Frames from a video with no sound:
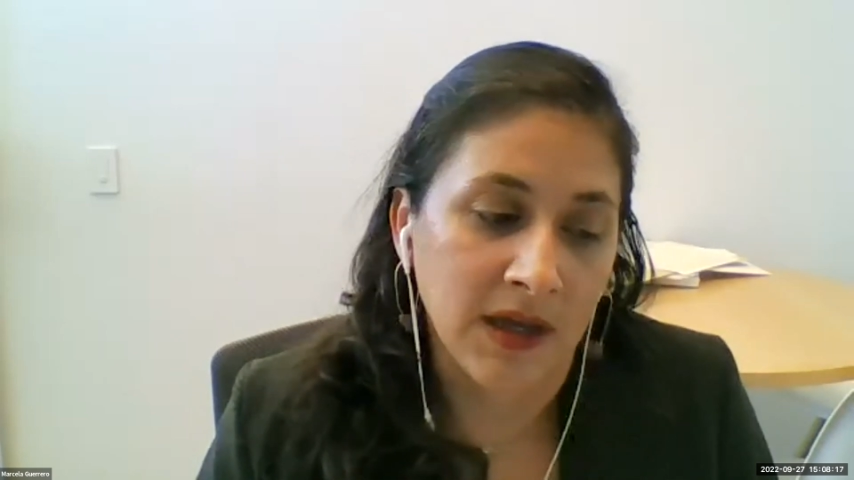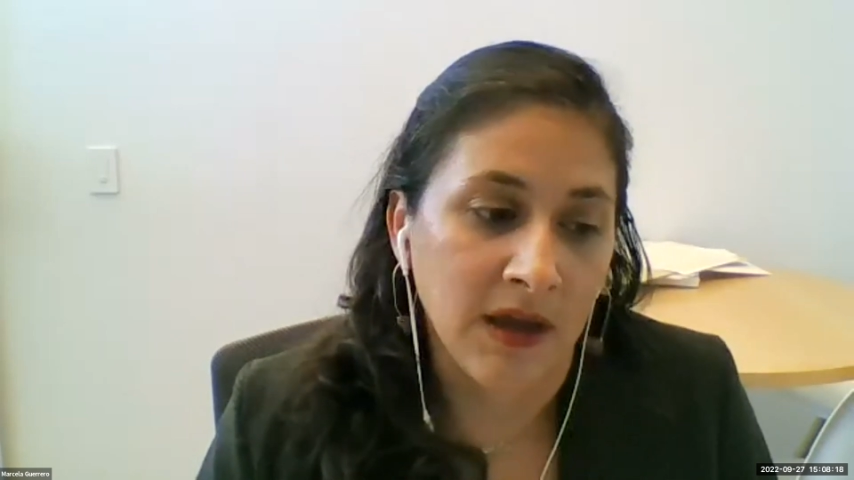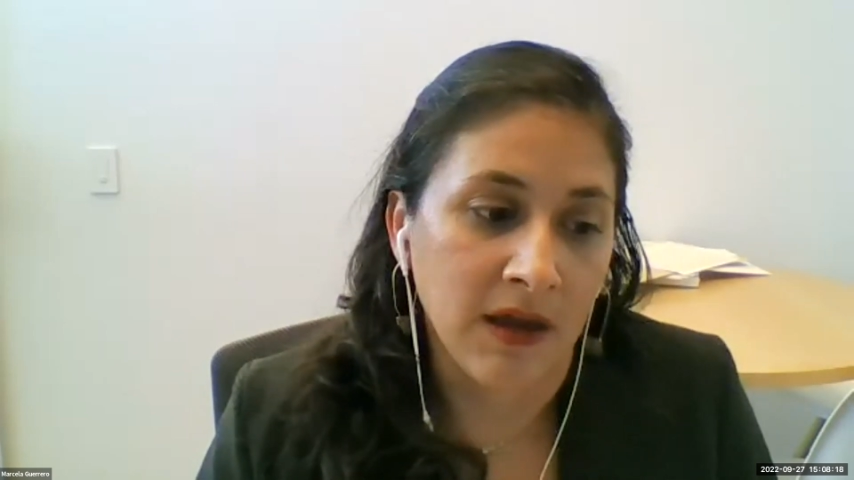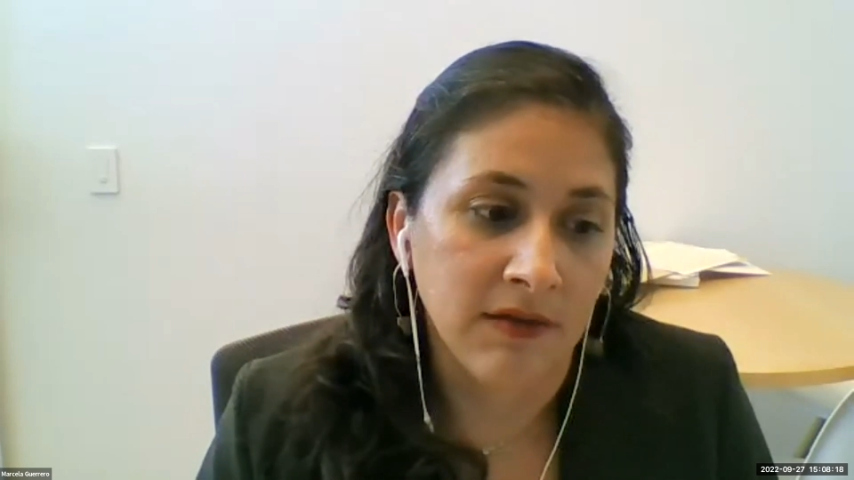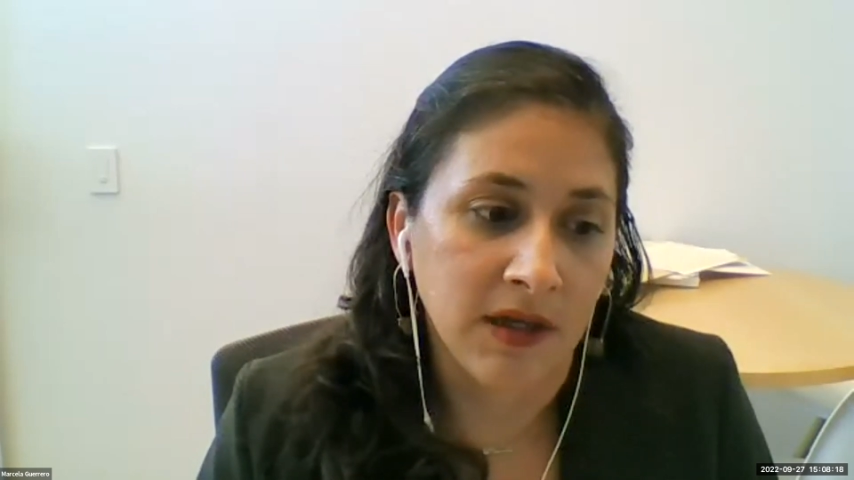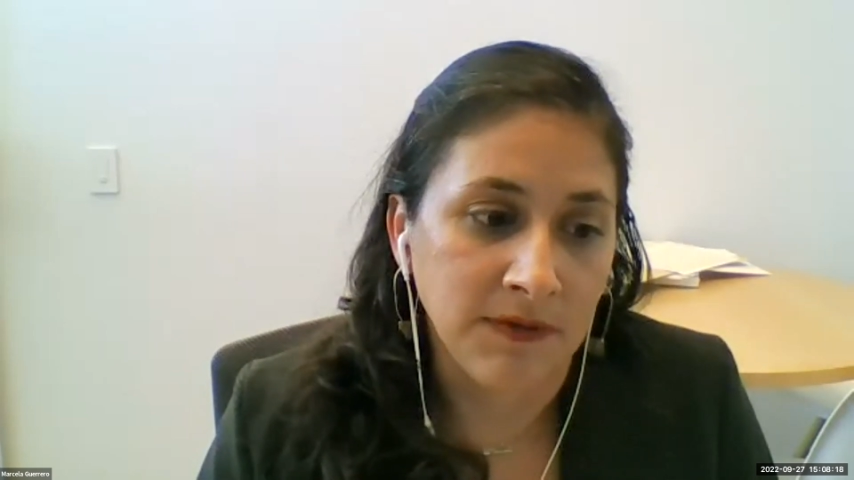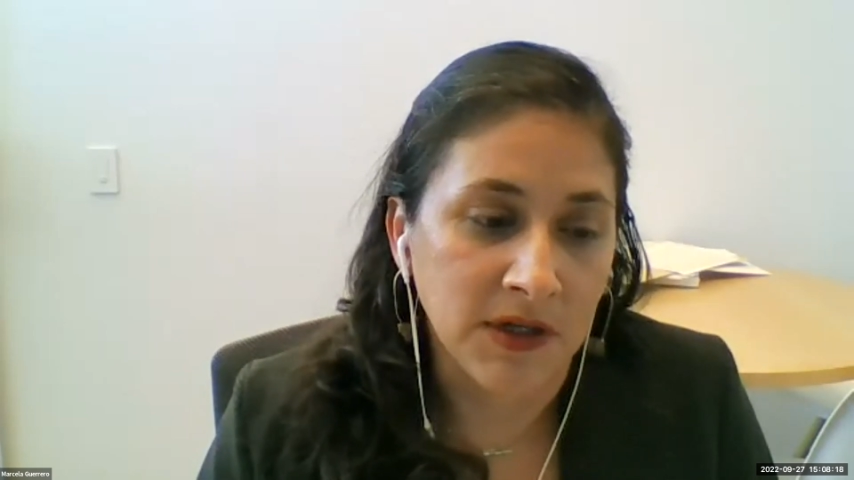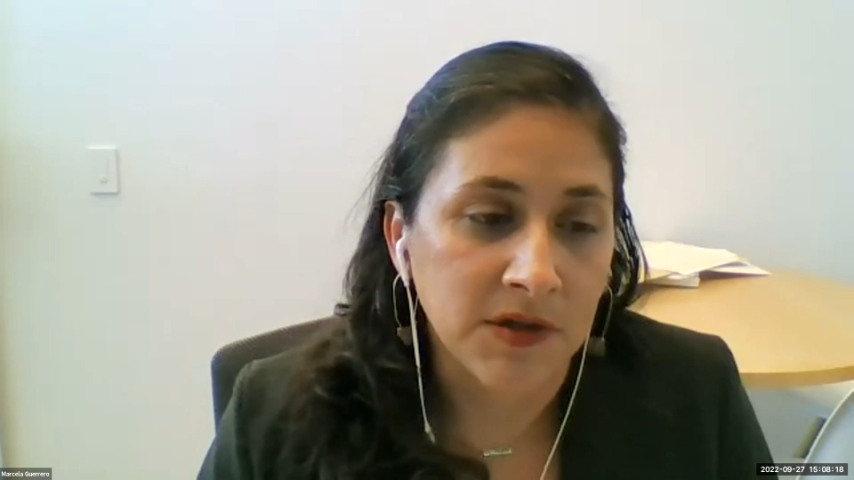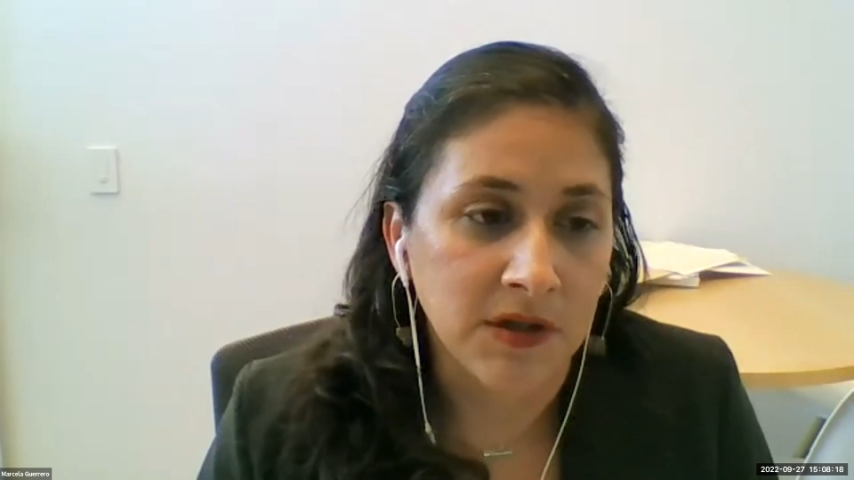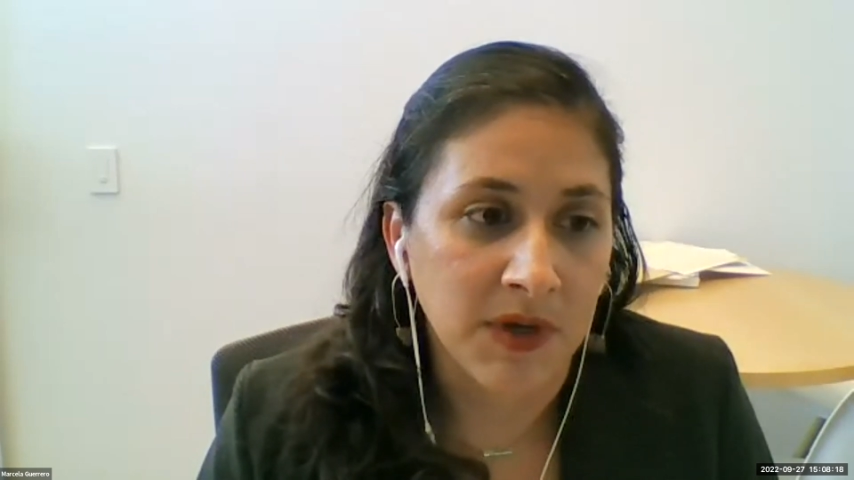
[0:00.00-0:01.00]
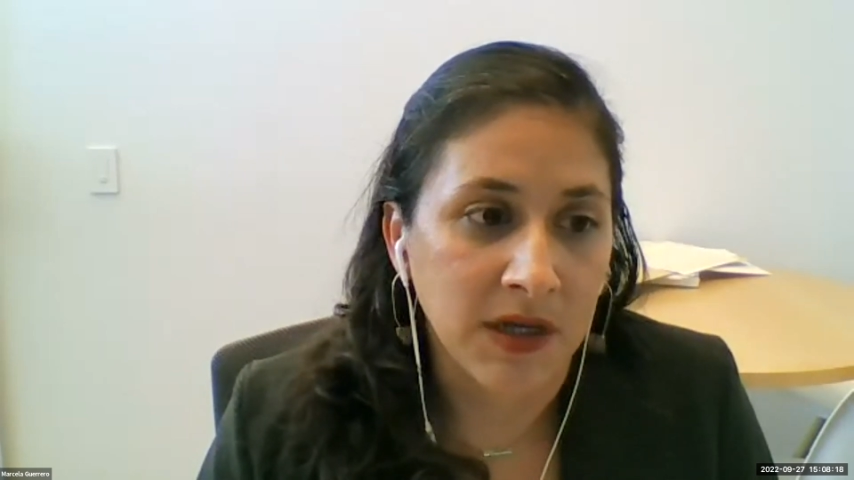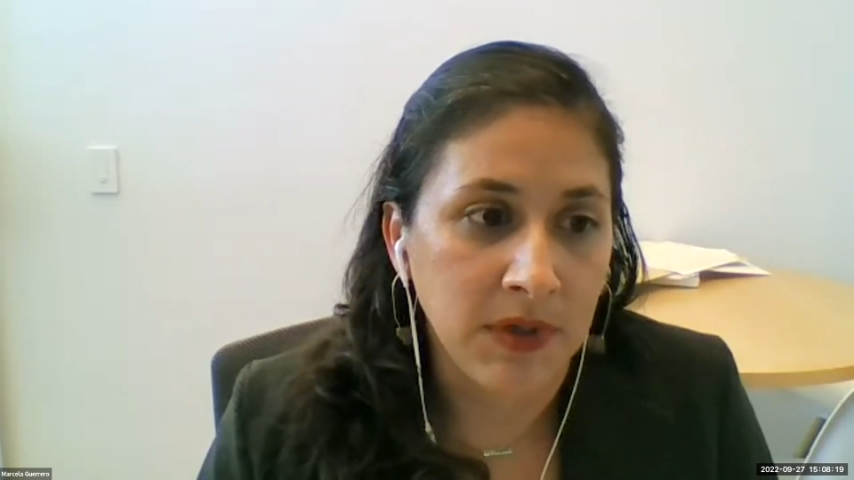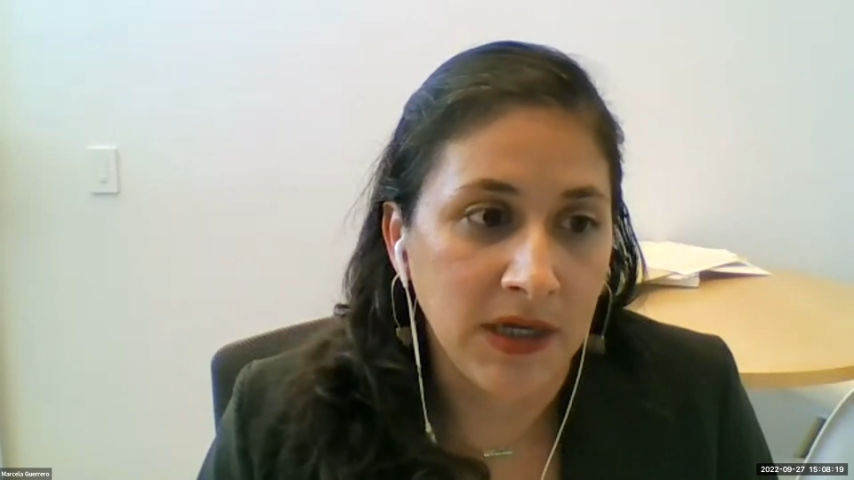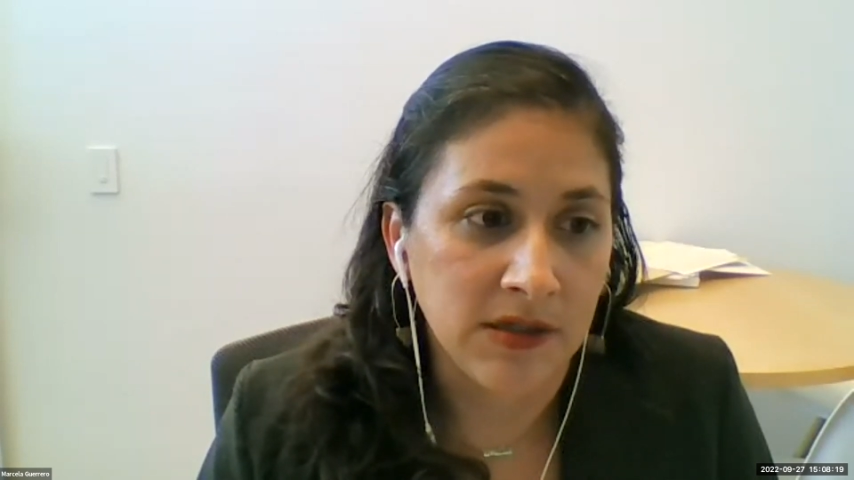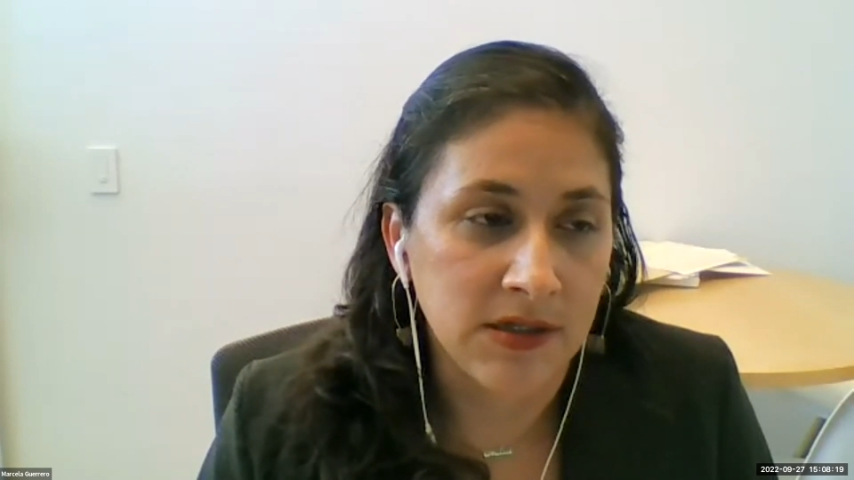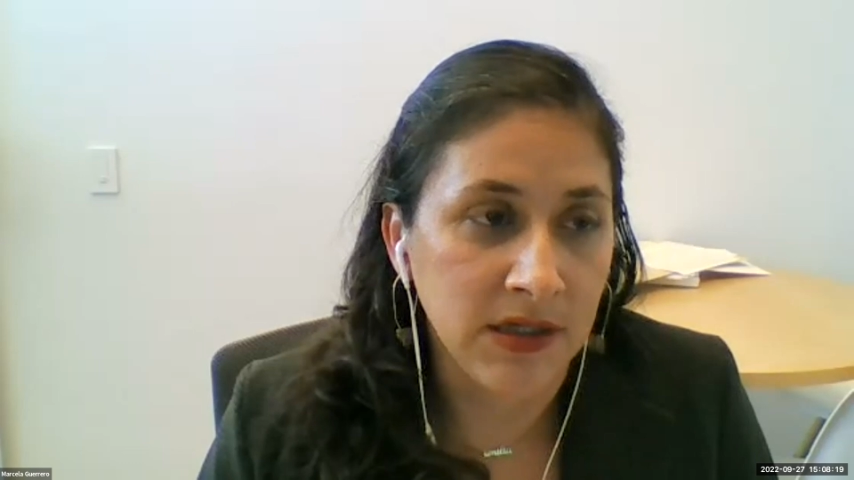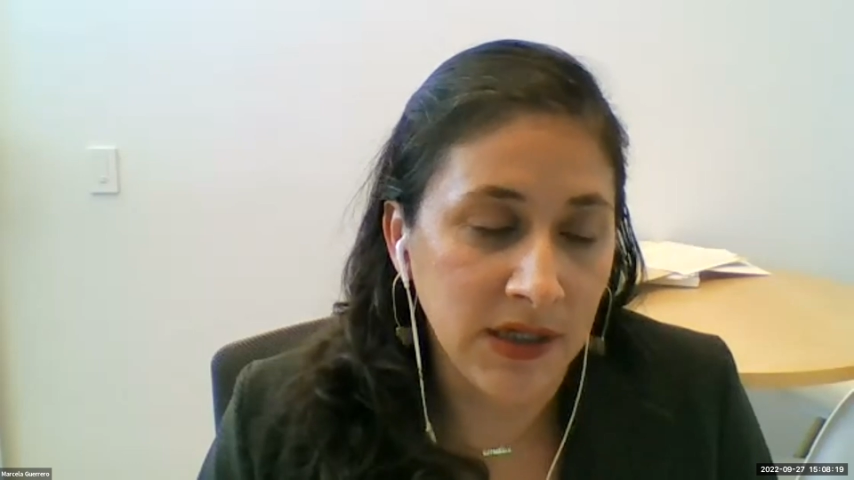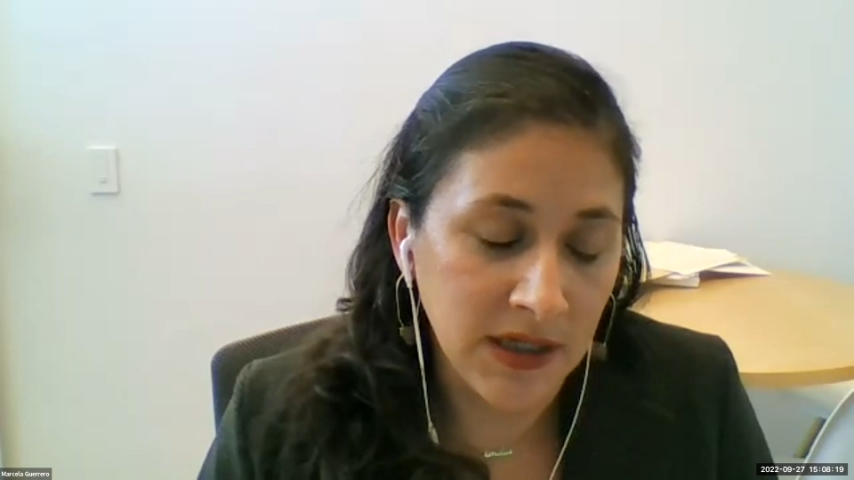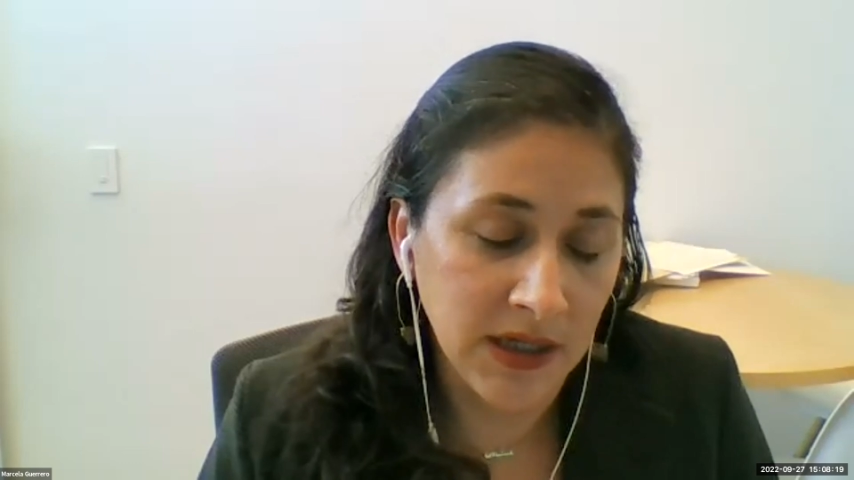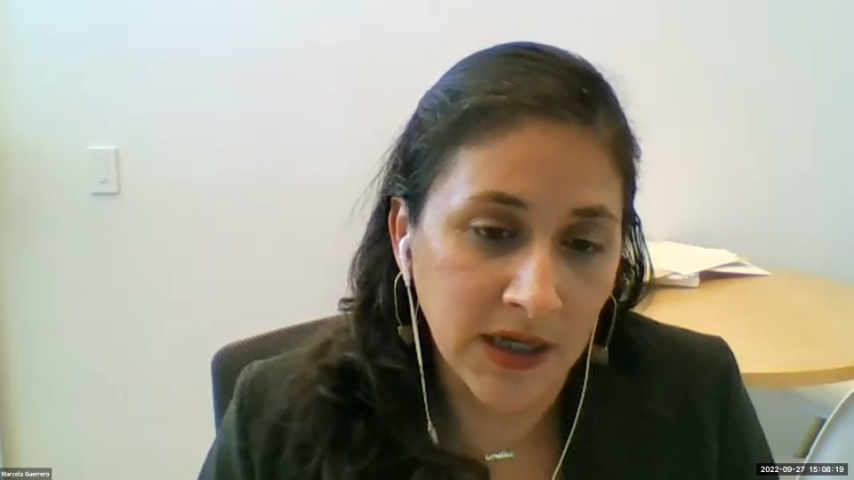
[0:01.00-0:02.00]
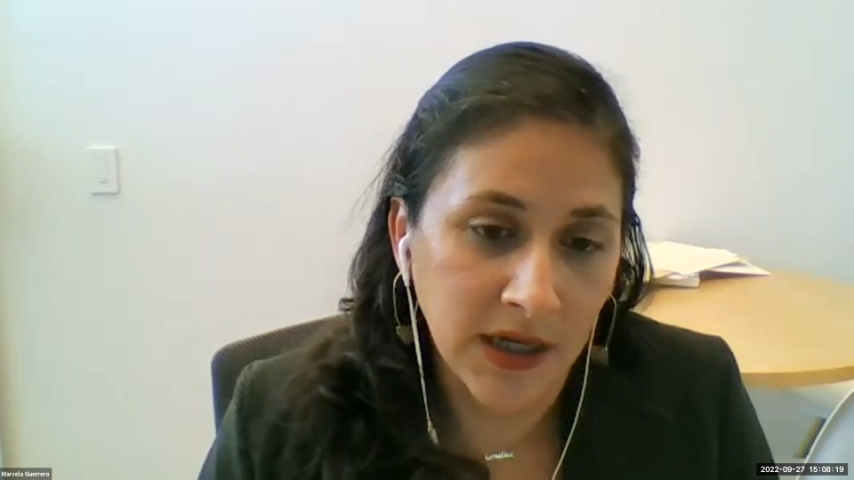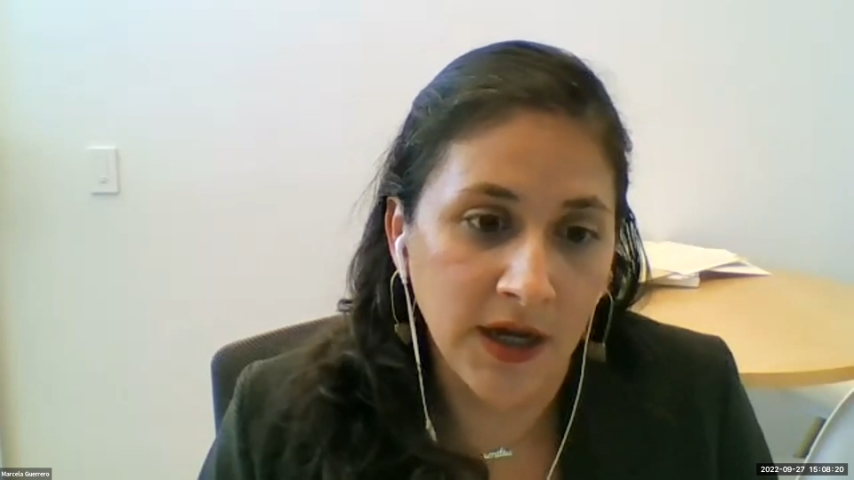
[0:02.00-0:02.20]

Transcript: and then eventually my PhD.